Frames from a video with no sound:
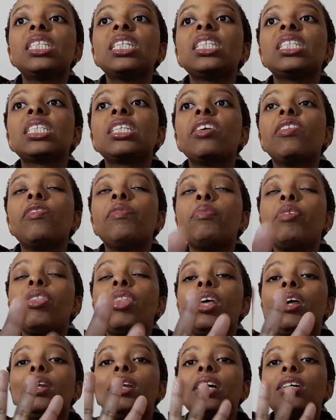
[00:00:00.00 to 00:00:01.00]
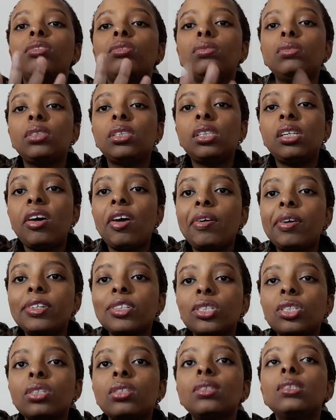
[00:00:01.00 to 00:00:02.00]
Just give me the
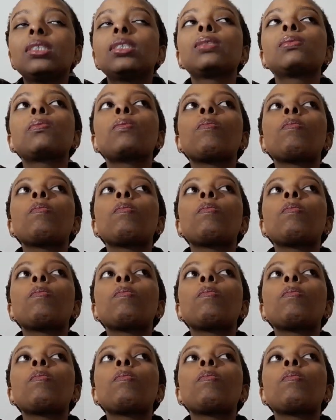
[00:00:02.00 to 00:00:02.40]
directions,